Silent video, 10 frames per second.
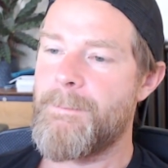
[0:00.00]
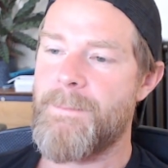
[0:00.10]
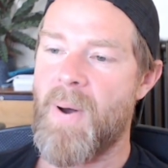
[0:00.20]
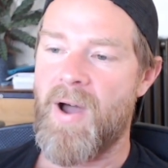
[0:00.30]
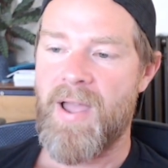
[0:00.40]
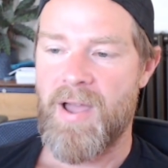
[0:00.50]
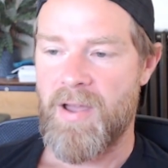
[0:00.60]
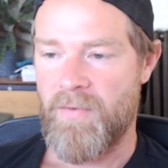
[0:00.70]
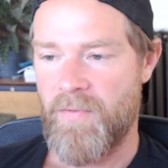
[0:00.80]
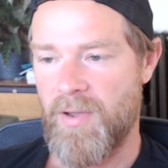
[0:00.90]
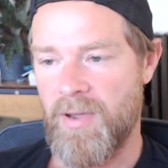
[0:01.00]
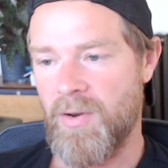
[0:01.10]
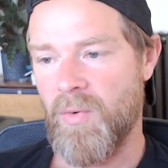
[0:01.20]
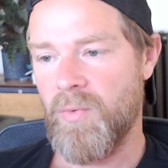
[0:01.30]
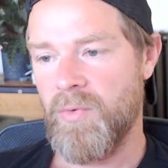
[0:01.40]
But I have an
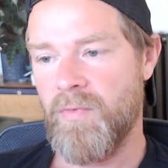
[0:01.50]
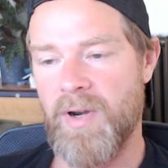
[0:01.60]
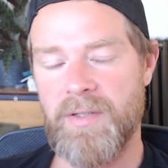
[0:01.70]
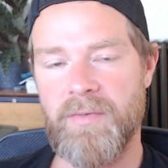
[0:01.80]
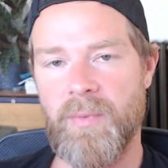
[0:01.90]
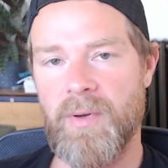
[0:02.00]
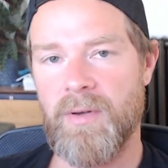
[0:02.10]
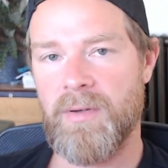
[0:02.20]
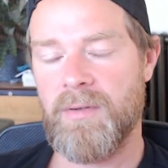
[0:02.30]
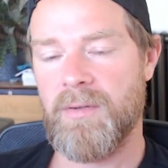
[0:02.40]
old reservoir